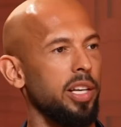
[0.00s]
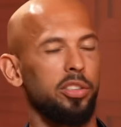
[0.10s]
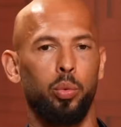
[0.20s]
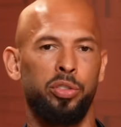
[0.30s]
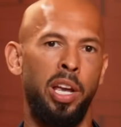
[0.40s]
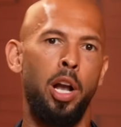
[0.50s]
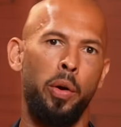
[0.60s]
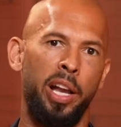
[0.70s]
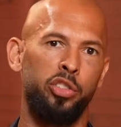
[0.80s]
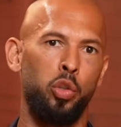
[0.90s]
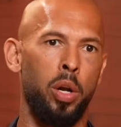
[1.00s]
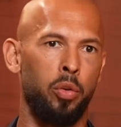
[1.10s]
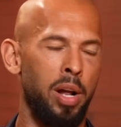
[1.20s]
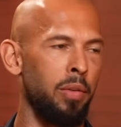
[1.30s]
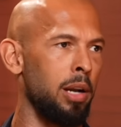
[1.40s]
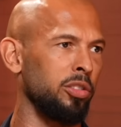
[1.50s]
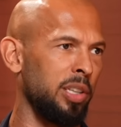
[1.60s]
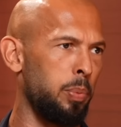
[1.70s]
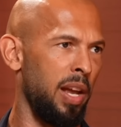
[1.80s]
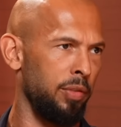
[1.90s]
this, we're saying, okay, so you want to run around and
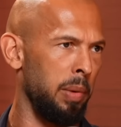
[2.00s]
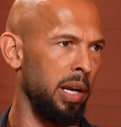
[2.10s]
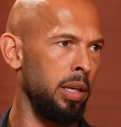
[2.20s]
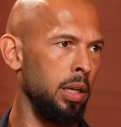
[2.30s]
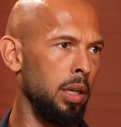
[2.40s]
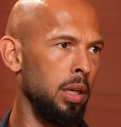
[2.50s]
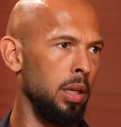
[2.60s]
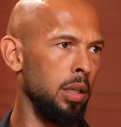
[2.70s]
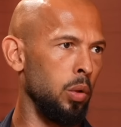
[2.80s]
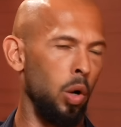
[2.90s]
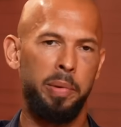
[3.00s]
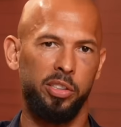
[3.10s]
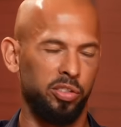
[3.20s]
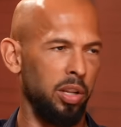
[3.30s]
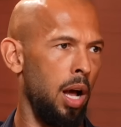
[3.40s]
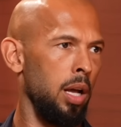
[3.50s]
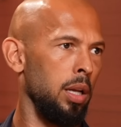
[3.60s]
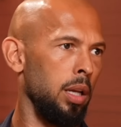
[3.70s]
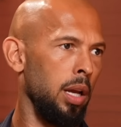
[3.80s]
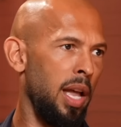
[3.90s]
sleep with everybody. You want to be a slut.
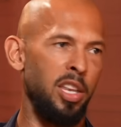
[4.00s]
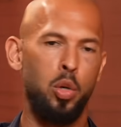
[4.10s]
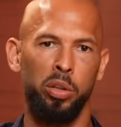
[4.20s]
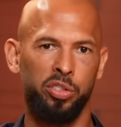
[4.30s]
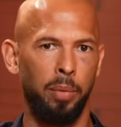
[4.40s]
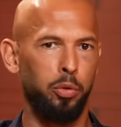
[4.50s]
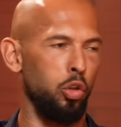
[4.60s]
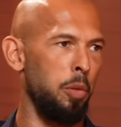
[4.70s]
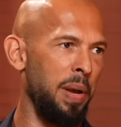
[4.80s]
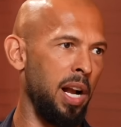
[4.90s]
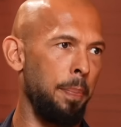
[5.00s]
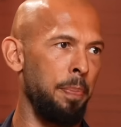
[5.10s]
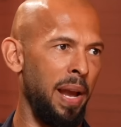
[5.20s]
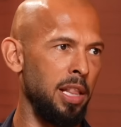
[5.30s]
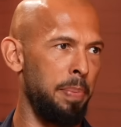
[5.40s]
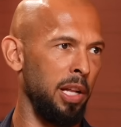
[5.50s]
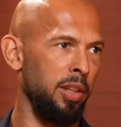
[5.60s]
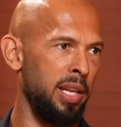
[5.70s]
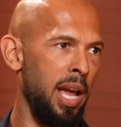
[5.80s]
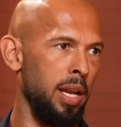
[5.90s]
And then you want some dude to pick up and pay the bill
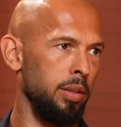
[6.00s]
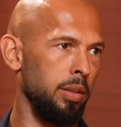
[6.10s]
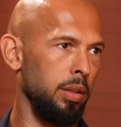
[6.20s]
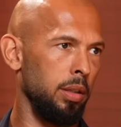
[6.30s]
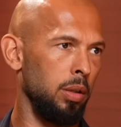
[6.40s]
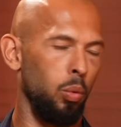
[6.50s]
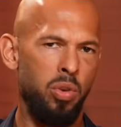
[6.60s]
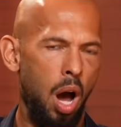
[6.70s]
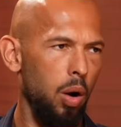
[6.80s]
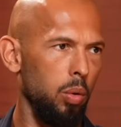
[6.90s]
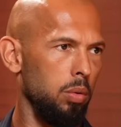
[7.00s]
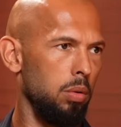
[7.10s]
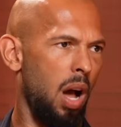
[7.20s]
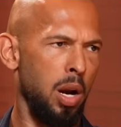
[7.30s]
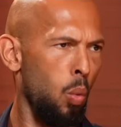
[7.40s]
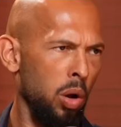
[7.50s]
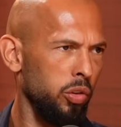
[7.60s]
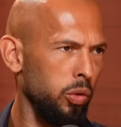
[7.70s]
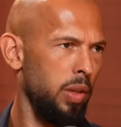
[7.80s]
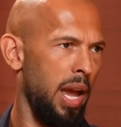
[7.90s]
at the end. No, I don't want to
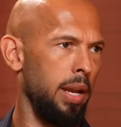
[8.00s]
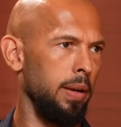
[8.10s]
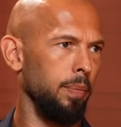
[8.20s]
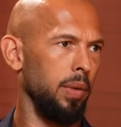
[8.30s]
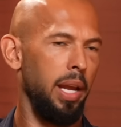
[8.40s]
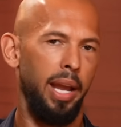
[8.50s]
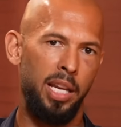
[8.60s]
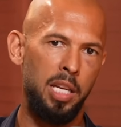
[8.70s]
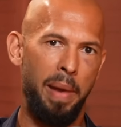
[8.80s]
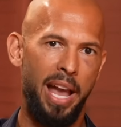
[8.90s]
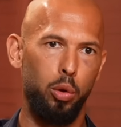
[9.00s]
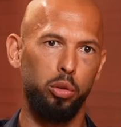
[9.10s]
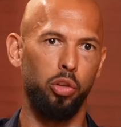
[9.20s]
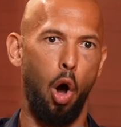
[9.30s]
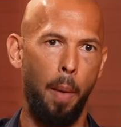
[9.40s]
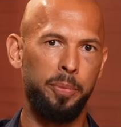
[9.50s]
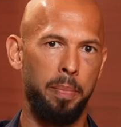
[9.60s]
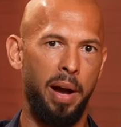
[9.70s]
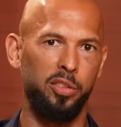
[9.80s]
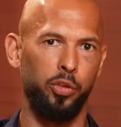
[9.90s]
do that. Any man who's
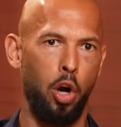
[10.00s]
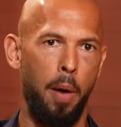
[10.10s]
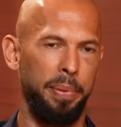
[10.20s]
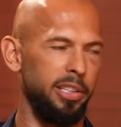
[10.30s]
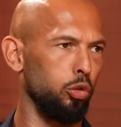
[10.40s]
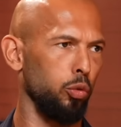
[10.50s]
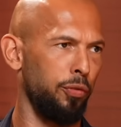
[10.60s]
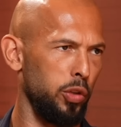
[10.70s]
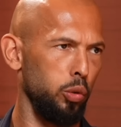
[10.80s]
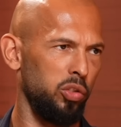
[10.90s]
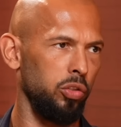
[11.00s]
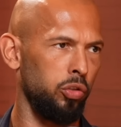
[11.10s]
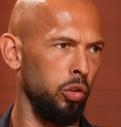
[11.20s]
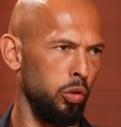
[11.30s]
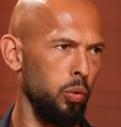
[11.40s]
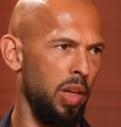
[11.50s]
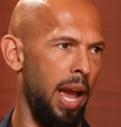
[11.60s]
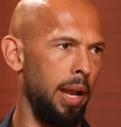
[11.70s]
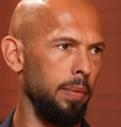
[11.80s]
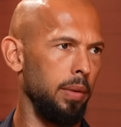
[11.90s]
optimized for competence refuses to do
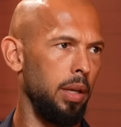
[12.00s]
that.